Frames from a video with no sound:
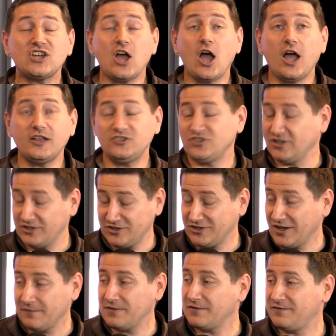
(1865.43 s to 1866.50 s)

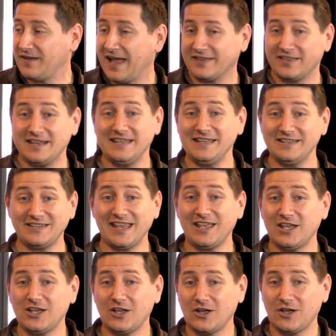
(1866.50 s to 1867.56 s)
conscious of the fact that he is
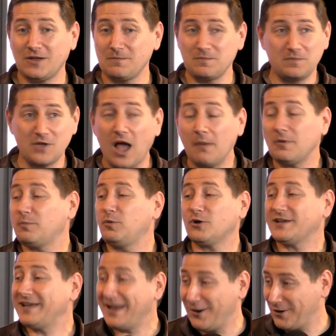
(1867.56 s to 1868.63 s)
a comic
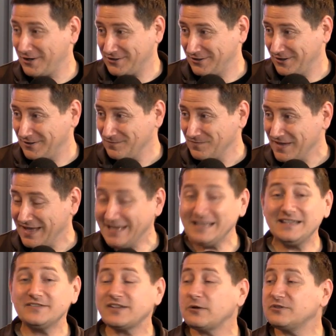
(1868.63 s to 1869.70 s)
book character.
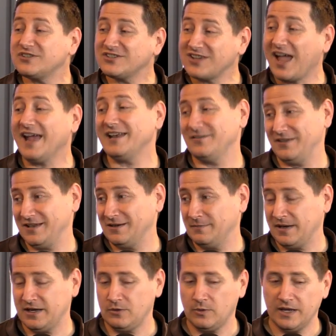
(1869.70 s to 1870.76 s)
He lives outside of it
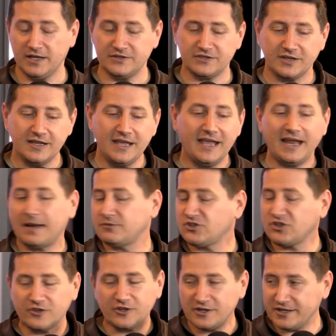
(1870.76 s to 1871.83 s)
in many ways, and I'm
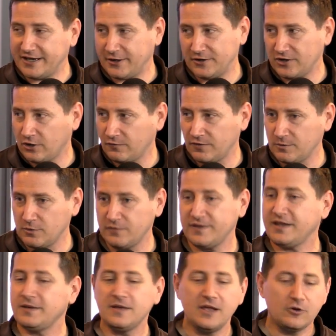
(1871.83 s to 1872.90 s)
sure they're going to carry that over the
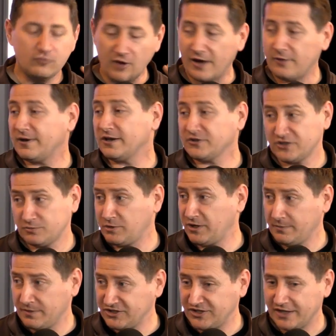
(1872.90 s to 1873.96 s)
movie. Ryan Reynolds has
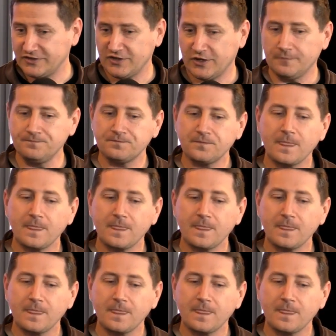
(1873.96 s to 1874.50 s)
pretty much said so.